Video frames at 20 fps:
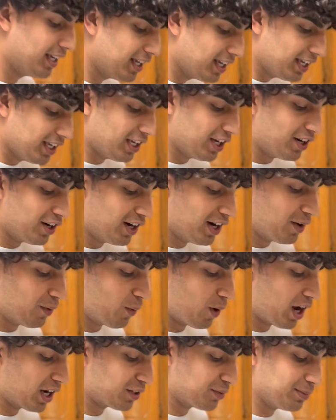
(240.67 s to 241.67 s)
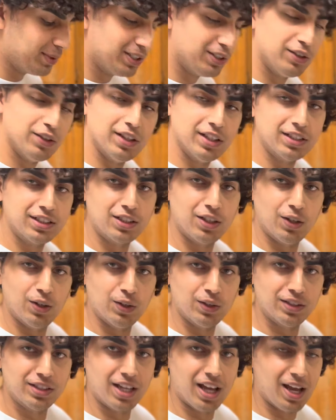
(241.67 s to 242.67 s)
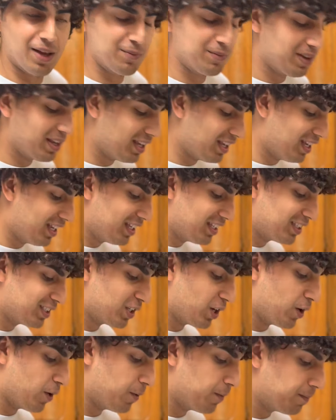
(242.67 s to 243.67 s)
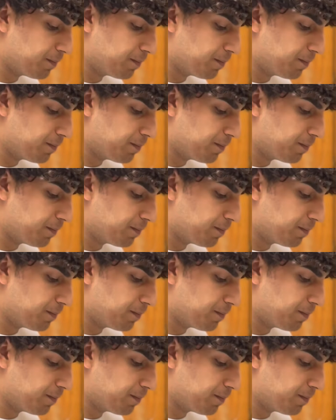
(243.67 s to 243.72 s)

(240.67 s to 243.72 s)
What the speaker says: here and watch me do this the whole time. So